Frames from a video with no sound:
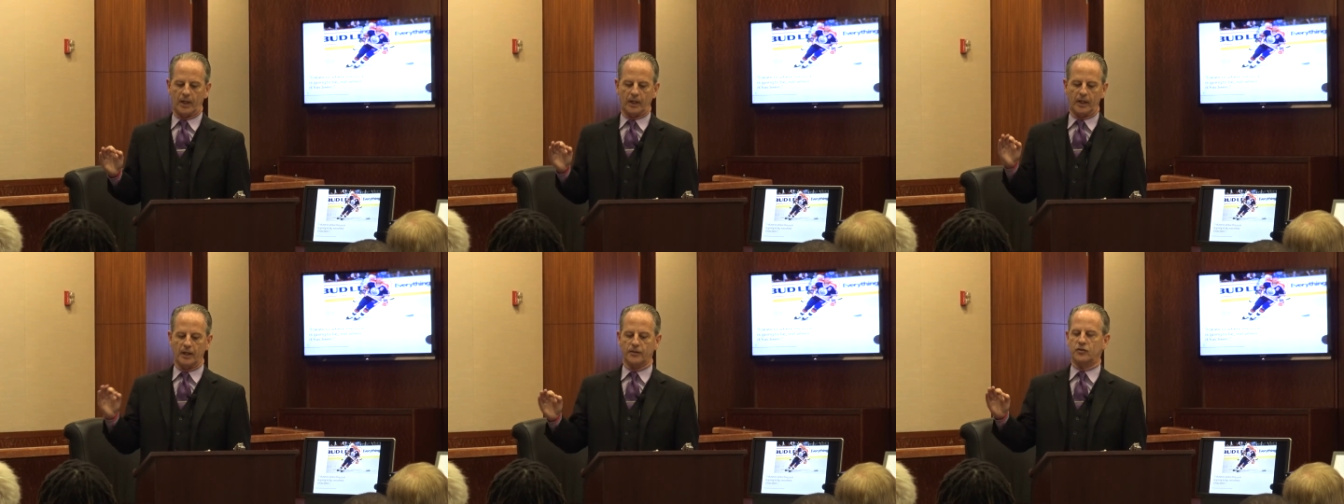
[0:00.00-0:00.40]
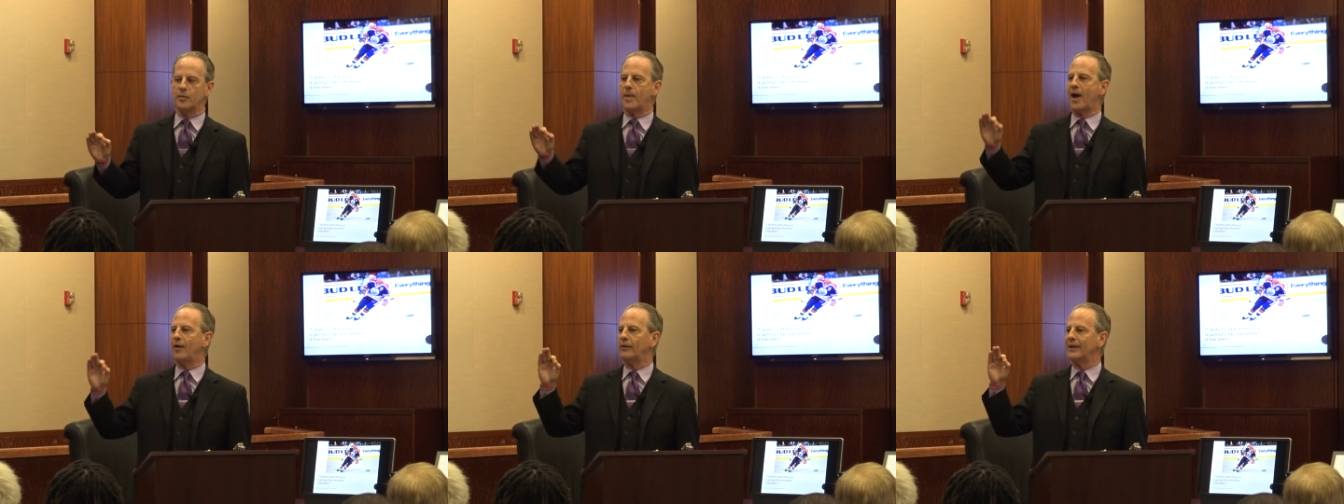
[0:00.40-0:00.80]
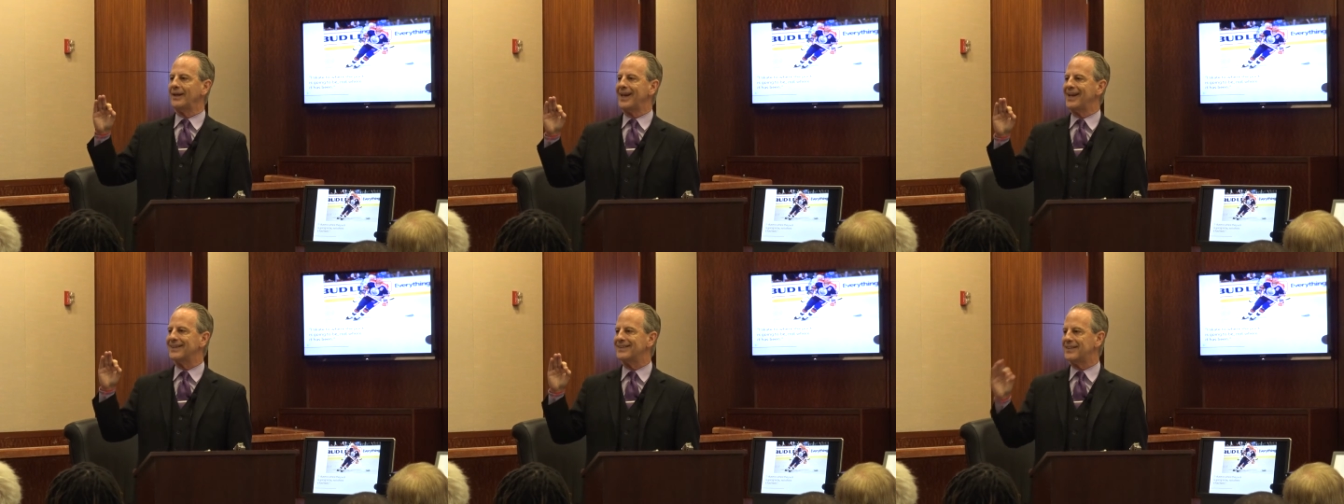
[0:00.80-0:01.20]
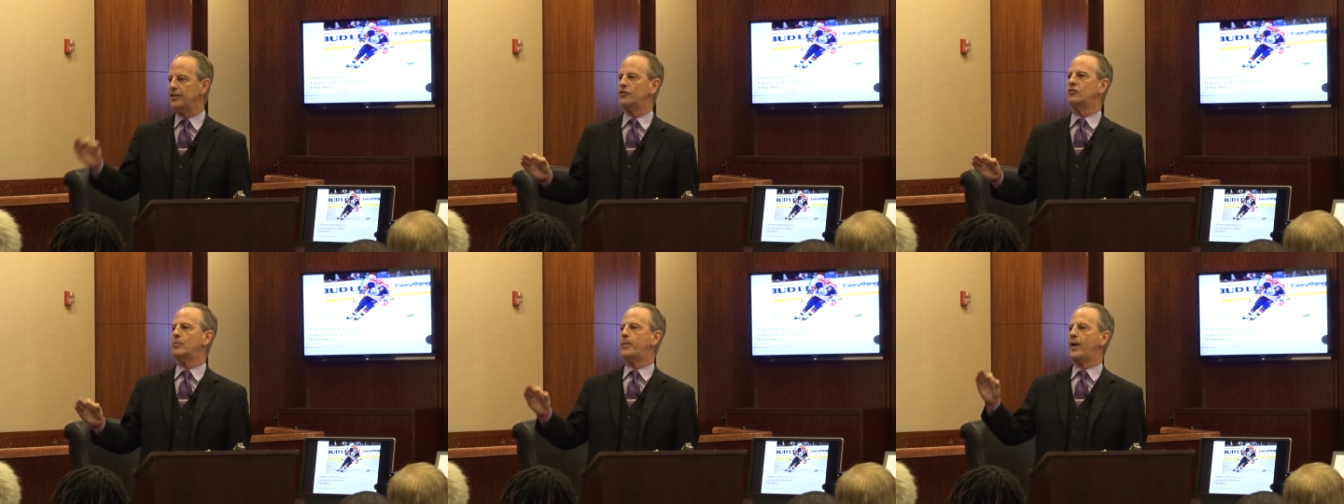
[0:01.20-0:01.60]
It is about
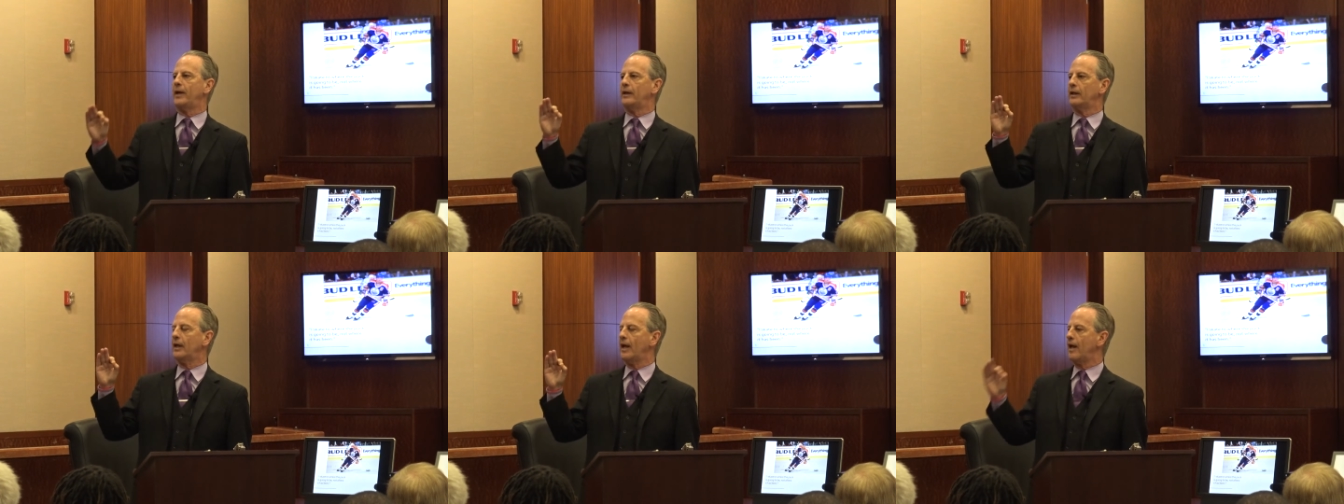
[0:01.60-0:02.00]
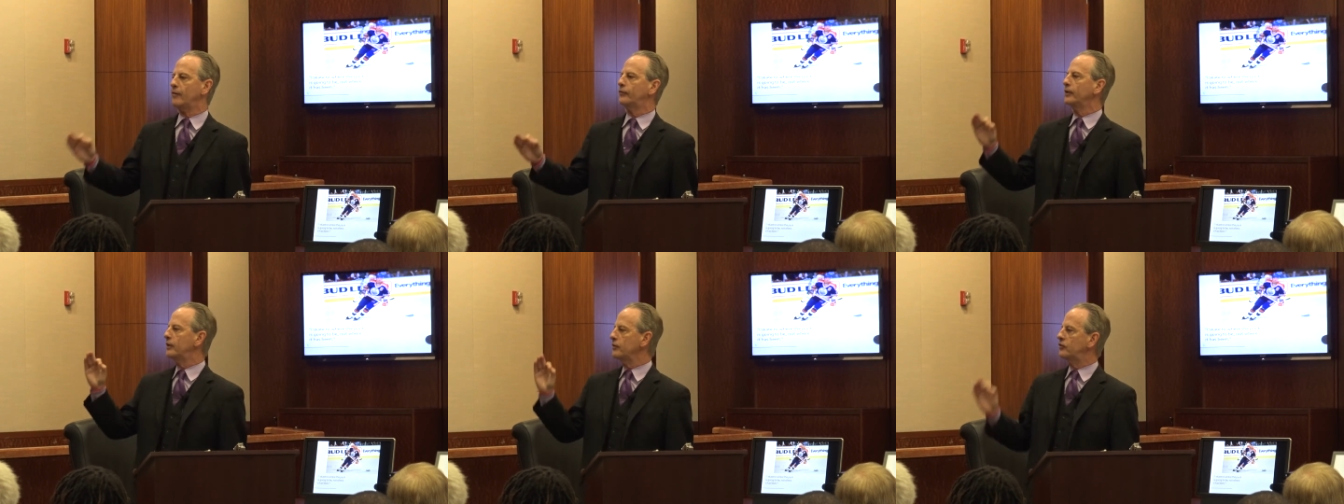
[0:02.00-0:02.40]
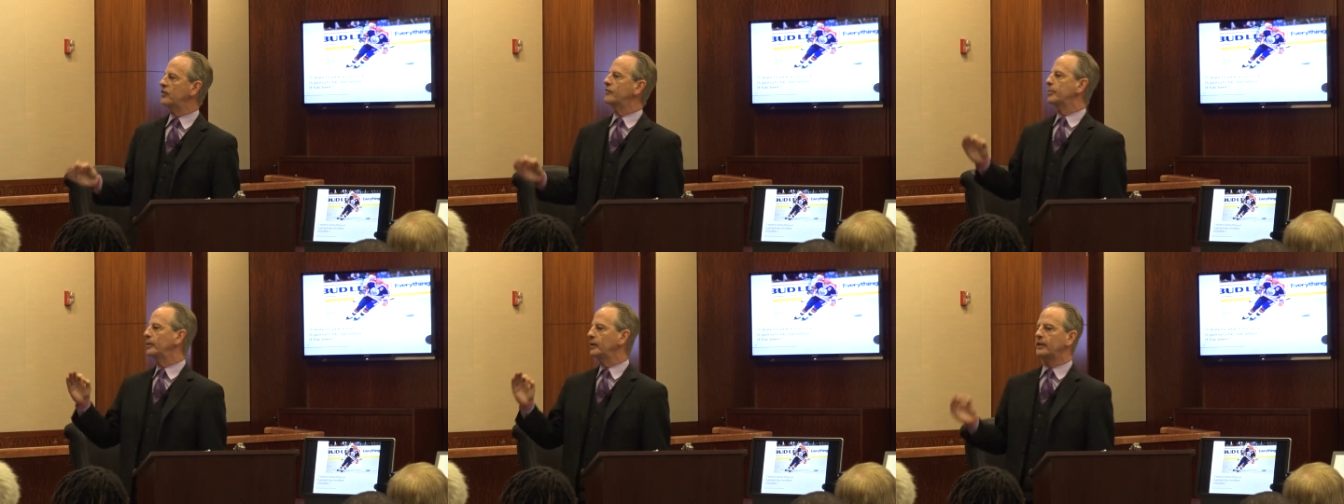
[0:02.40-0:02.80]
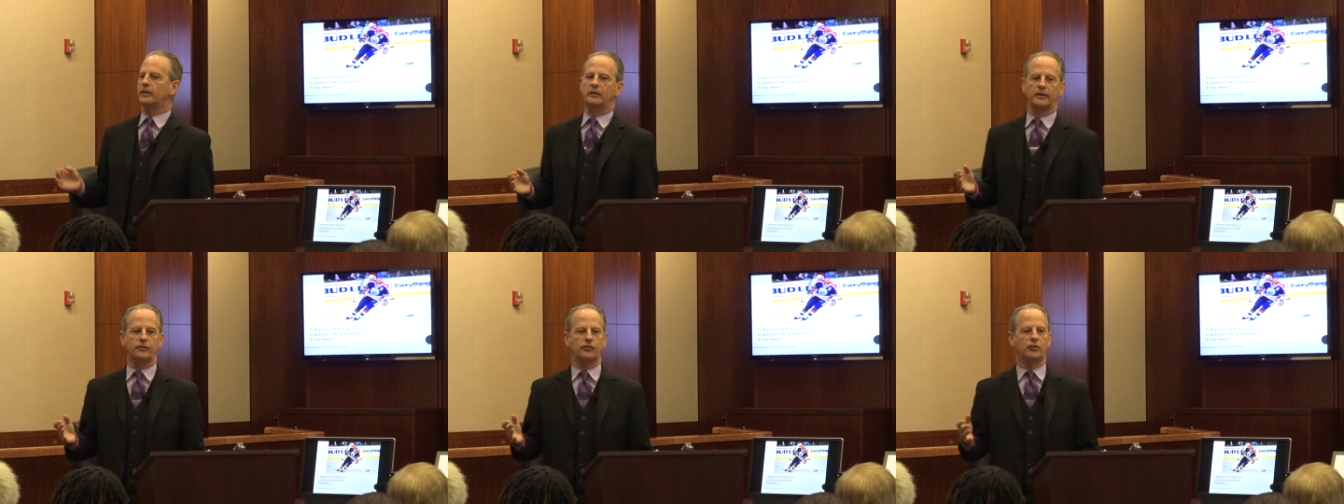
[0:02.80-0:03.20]
anticipating every conceivable
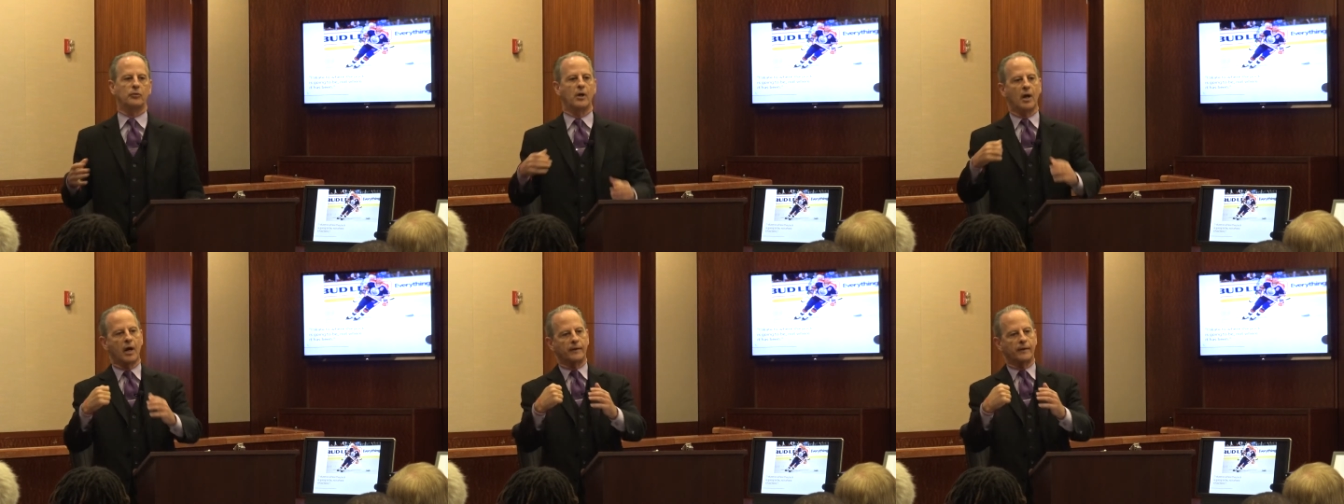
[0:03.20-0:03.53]
legal issue